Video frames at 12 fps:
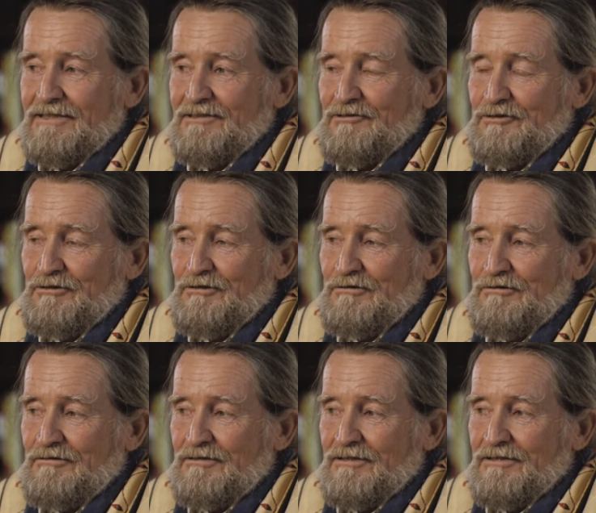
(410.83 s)
So
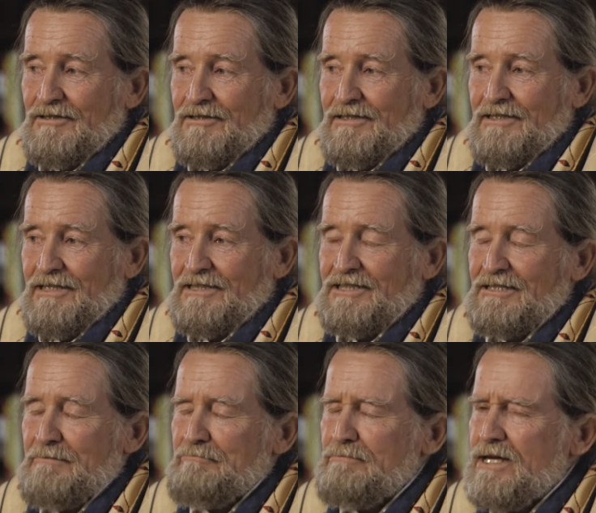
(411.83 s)
it's an
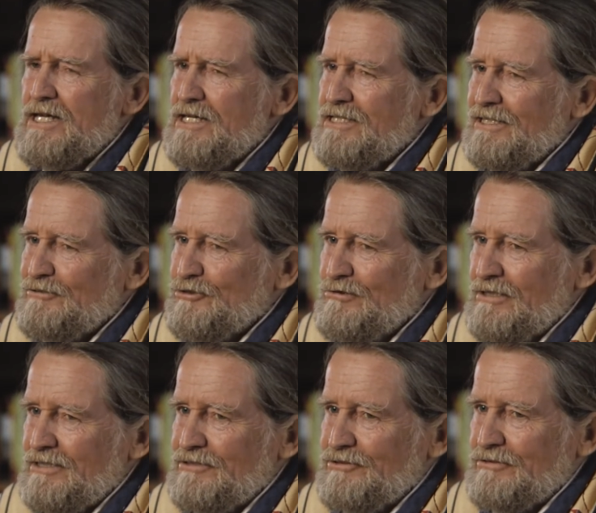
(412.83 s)
amazing
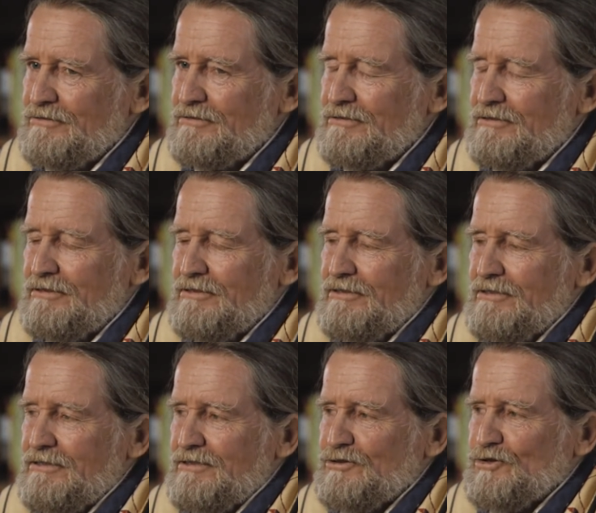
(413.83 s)
tutelage, you know,
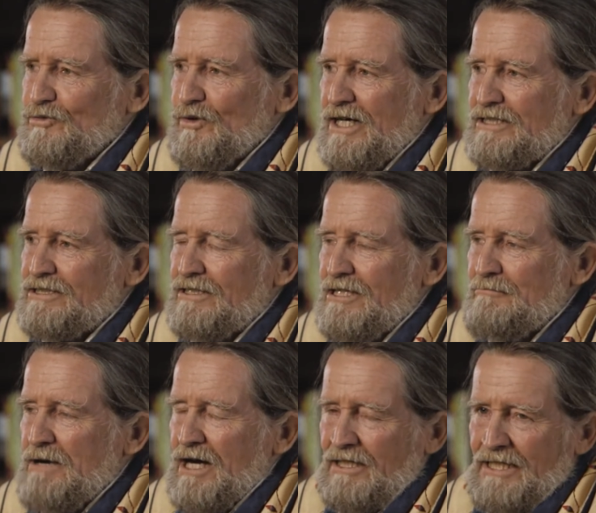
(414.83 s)
to watch
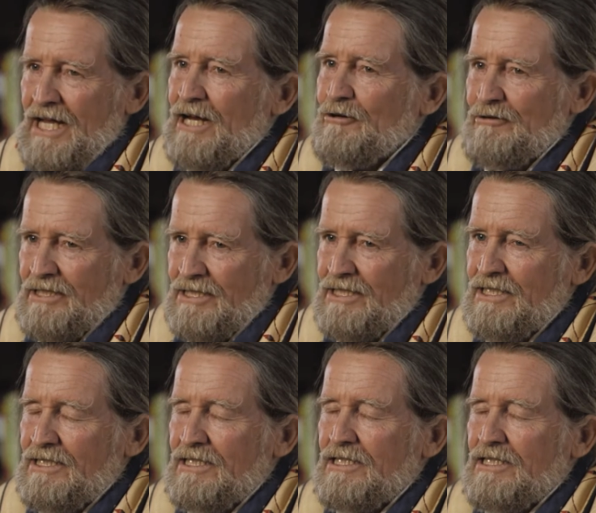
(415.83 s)
them
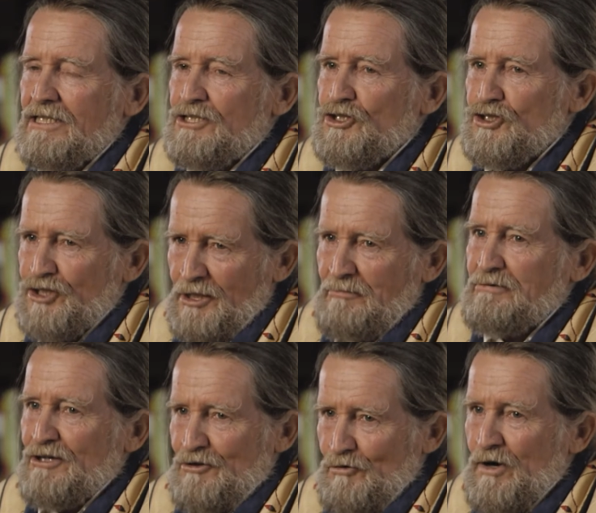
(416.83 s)
unerringly sheep
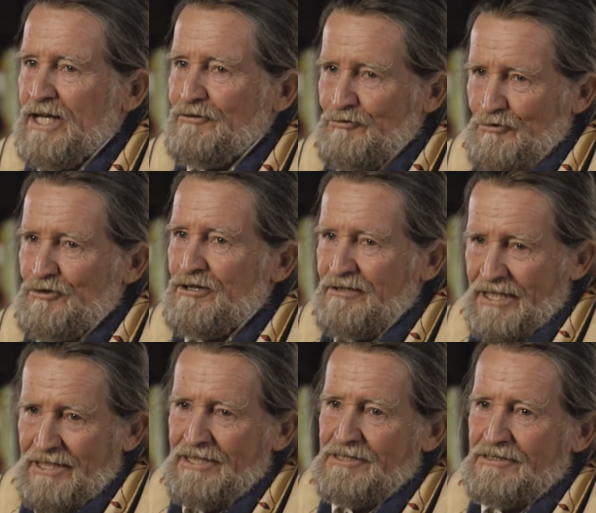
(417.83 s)
their way through their
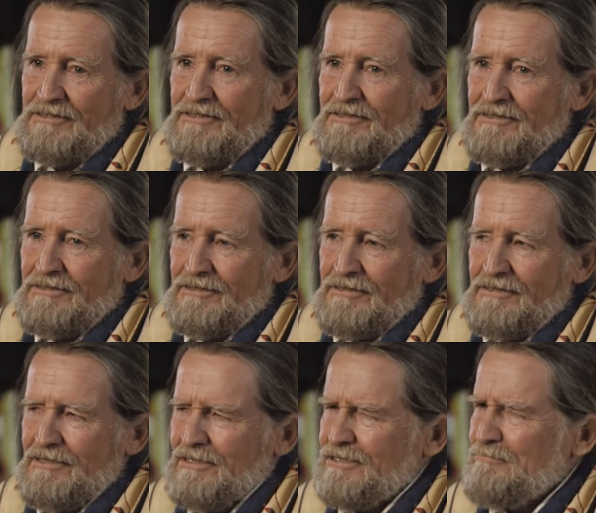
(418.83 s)
days. Mm-hmm.
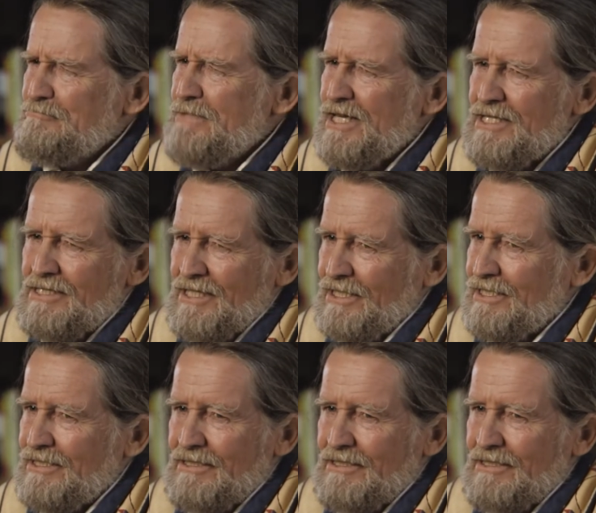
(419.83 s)
It's amazing.